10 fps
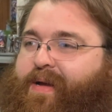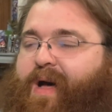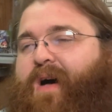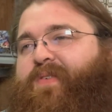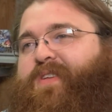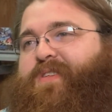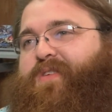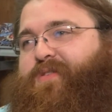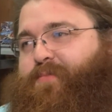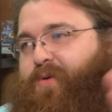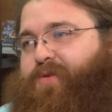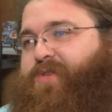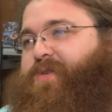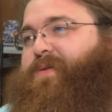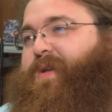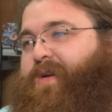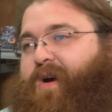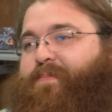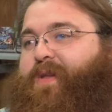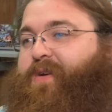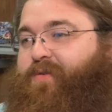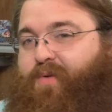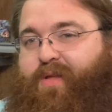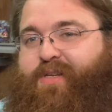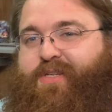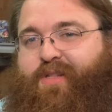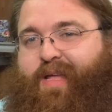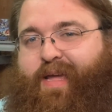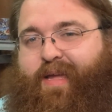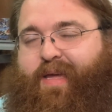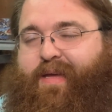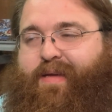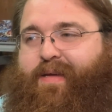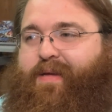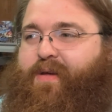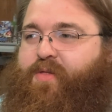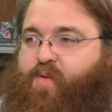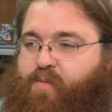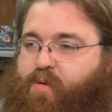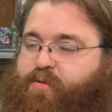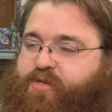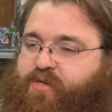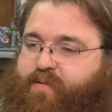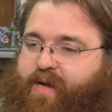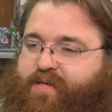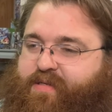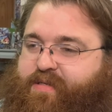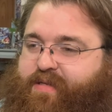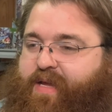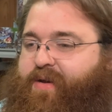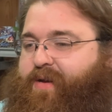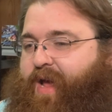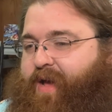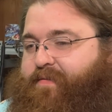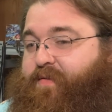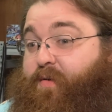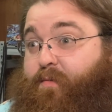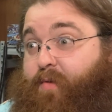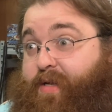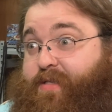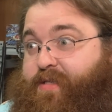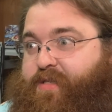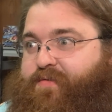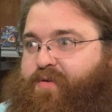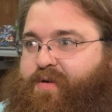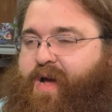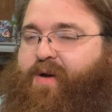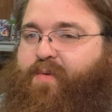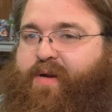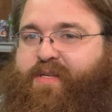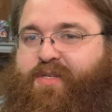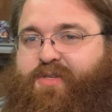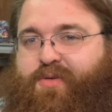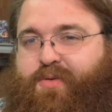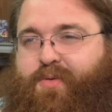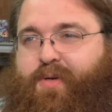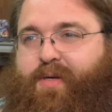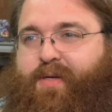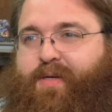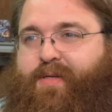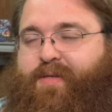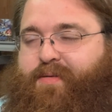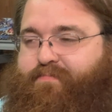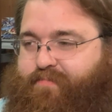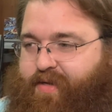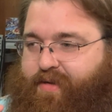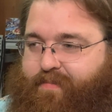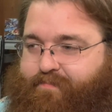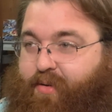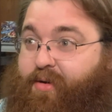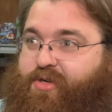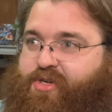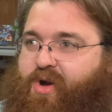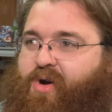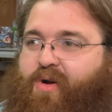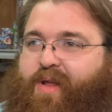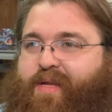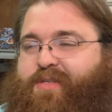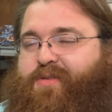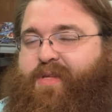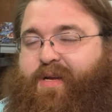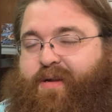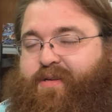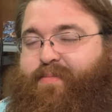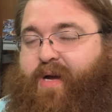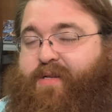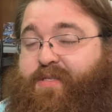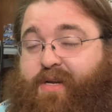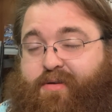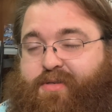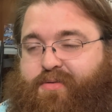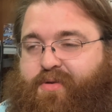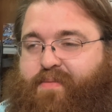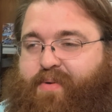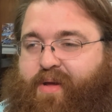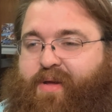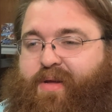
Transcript: Obviously, there's more to it. A company could really just like the normal booster boxes. They could have reasons for not wanting to push hard into the collector box territory, but